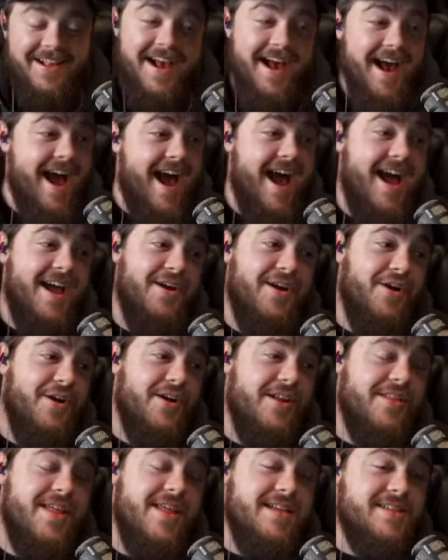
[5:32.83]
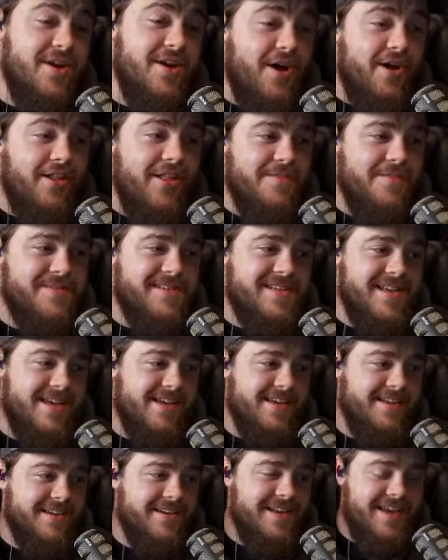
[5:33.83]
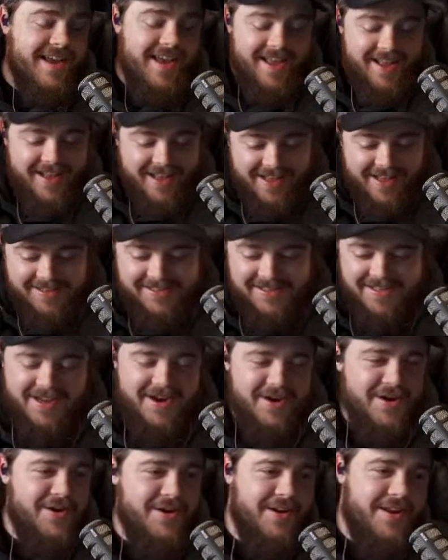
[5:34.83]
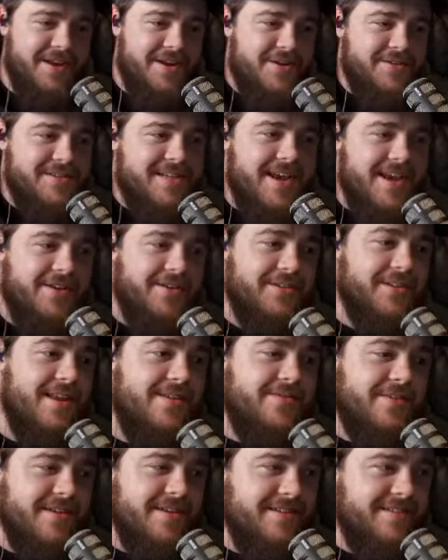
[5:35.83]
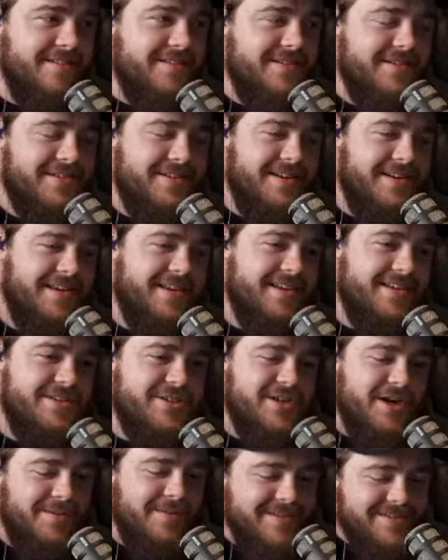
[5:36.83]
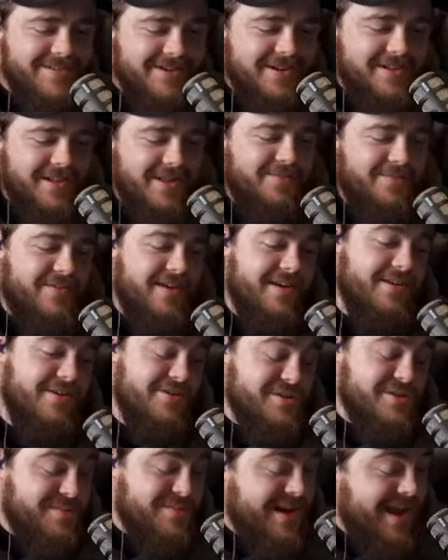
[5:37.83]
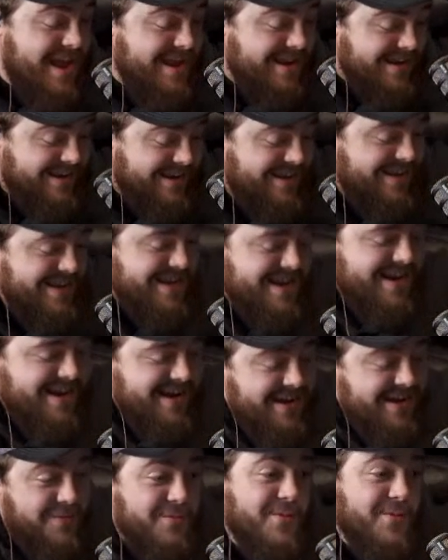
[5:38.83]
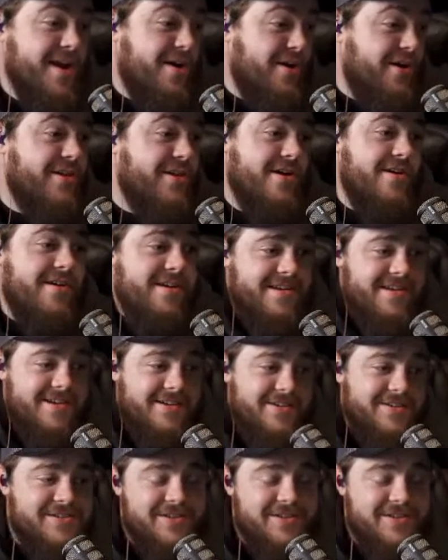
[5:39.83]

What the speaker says: I heard it. That's all I'm saying. It's there. Take it or leave it. Jeremy's going to claim fake news, but hey, we all heard it here.